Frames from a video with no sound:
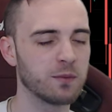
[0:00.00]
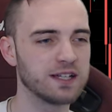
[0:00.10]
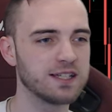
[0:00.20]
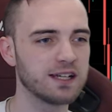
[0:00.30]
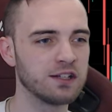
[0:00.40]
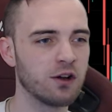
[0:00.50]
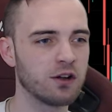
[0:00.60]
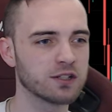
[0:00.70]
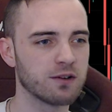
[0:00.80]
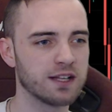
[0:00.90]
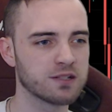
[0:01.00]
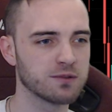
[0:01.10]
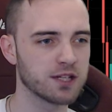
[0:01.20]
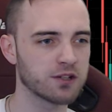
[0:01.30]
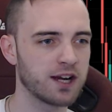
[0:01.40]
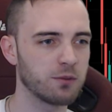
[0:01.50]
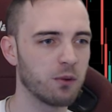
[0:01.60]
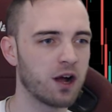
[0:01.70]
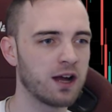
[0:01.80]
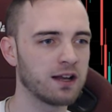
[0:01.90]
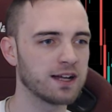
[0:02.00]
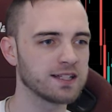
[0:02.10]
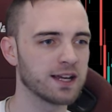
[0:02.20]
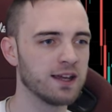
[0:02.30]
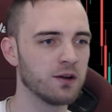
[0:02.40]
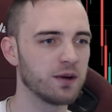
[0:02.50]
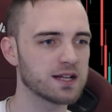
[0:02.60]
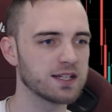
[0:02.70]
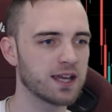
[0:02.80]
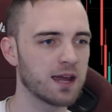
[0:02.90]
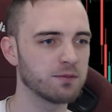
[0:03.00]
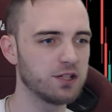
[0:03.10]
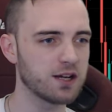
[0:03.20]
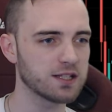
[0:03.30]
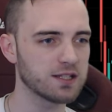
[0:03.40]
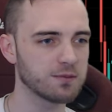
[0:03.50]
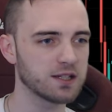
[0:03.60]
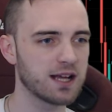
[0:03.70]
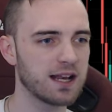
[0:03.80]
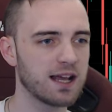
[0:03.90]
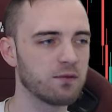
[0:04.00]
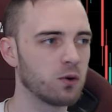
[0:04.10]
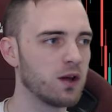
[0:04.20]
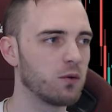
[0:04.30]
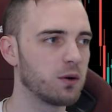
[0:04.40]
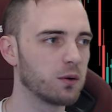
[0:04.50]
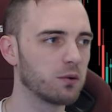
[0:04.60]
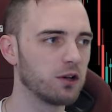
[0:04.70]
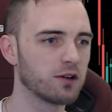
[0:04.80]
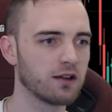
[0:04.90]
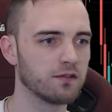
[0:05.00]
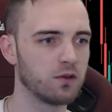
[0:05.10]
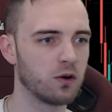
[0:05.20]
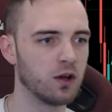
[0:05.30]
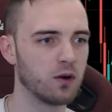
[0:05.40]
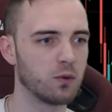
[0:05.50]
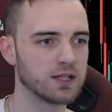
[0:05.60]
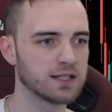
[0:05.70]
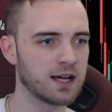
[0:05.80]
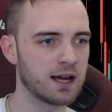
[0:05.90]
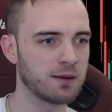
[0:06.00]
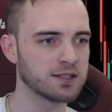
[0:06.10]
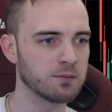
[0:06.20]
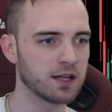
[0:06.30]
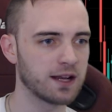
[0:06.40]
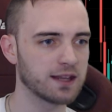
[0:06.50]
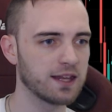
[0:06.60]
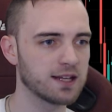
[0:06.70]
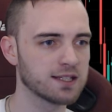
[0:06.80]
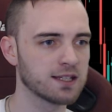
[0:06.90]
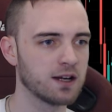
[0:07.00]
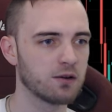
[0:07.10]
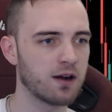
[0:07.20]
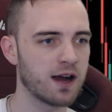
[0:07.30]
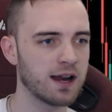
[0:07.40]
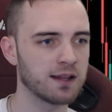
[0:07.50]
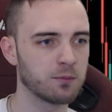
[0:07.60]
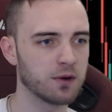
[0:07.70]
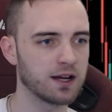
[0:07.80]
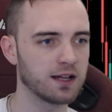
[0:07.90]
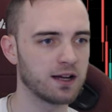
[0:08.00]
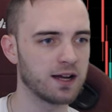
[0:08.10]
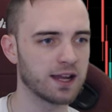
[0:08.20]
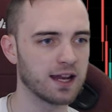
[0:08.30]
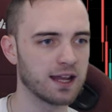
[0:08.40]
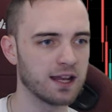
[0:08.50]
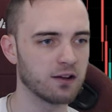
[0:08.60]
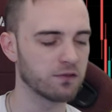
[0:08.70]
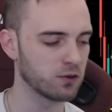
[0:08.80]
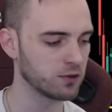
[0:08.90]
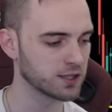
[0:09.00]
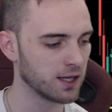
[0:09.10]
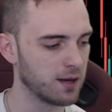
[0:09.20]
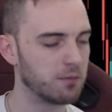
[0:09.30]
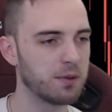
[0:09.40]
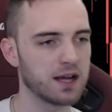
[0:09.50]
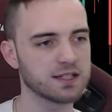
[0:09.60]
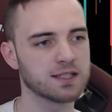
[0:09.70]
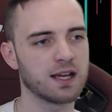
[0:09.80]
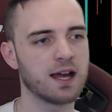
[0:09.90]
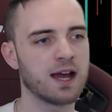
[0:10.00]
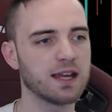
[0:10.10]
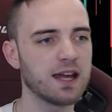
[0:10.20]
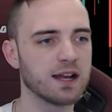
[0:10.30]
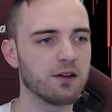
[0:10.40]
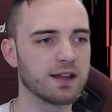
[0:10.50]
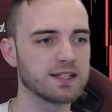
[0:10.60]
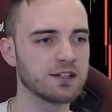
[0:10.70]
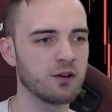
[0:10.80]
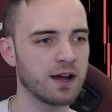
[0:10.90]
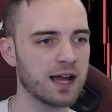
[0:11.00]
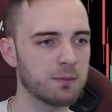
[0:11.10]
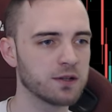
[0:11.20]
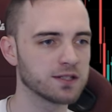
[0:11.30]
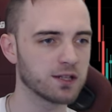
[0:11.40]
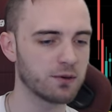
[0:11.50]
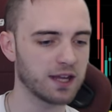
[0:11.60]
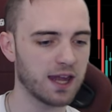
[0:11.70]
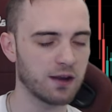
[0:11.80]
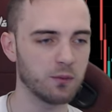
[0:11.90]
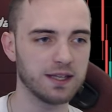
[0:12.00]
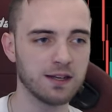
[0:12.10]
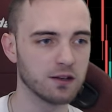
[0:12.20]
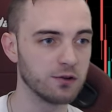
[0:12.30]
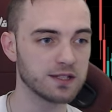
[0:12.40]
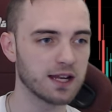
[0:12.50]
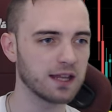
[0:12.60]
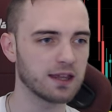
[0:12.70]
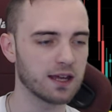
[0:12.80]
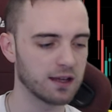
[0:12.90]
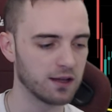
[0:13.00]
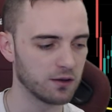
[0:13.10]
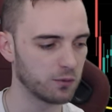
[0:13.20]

And we did not, right? This was the trade we were highlighting. We actually came just up to that level. What we were looking for was uh, something like this, right? And then breaking the high and getting in, of course. But uh, yeah, no, that did not happen. So again, we didn't lose anything.